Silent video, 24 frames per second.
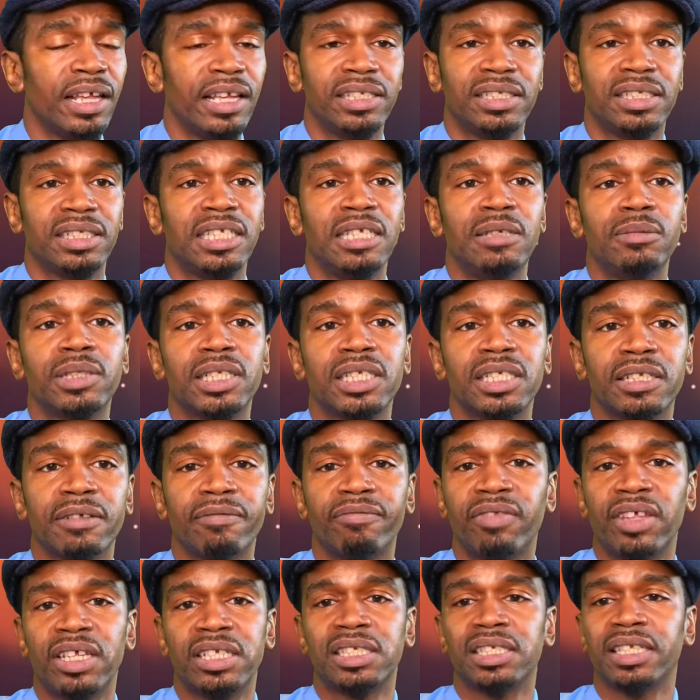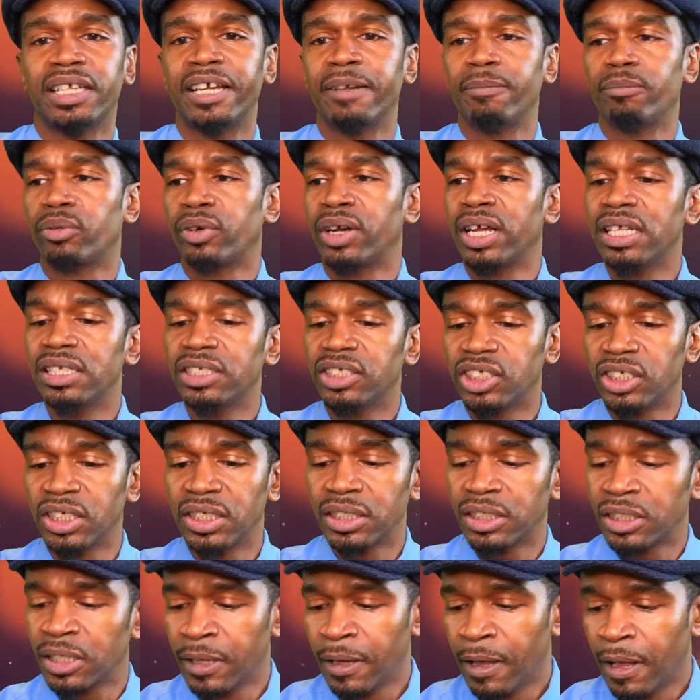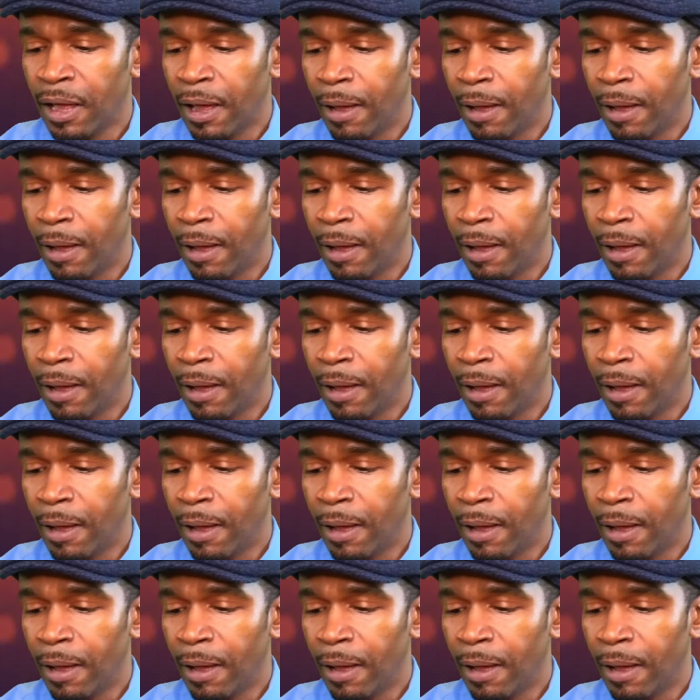It seems as if it's like brands just